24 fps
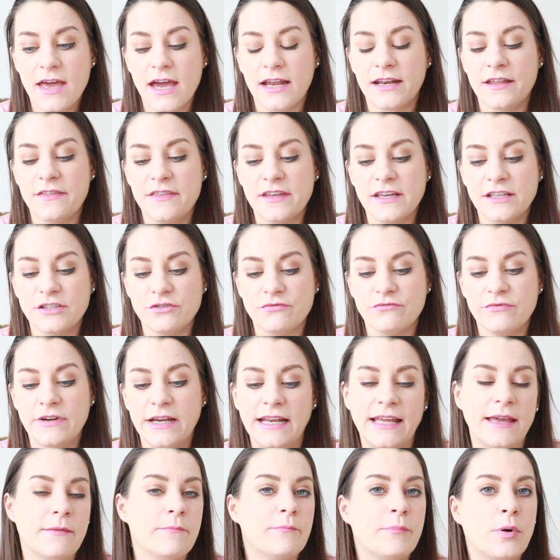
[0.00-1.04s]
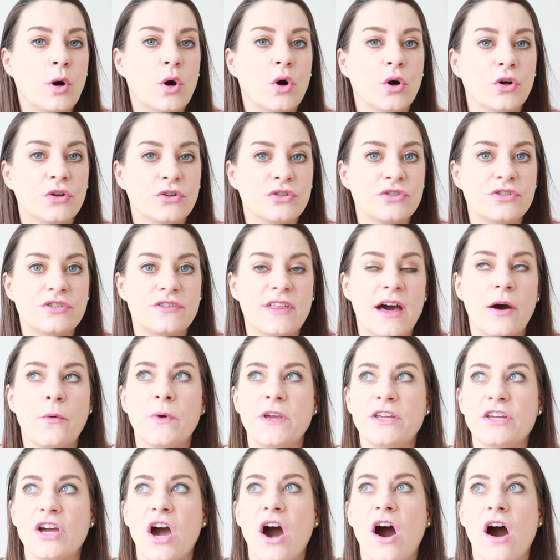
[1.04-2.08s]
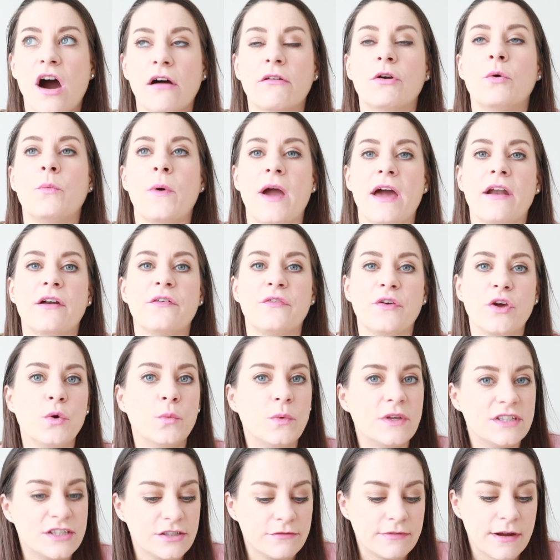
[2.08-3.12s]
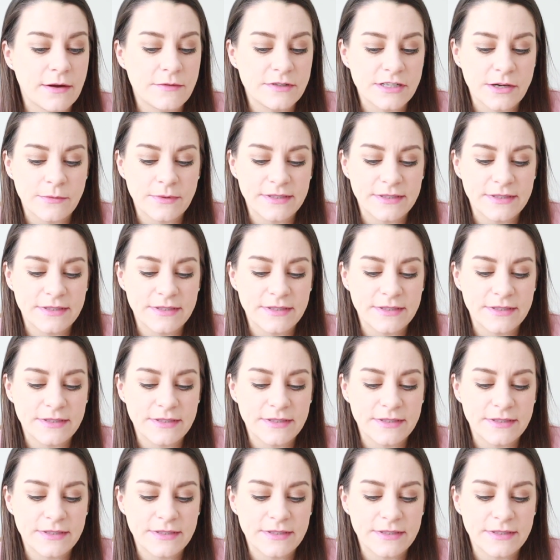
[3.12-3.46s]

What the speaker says: And I think it's really important that we are aware of who we surround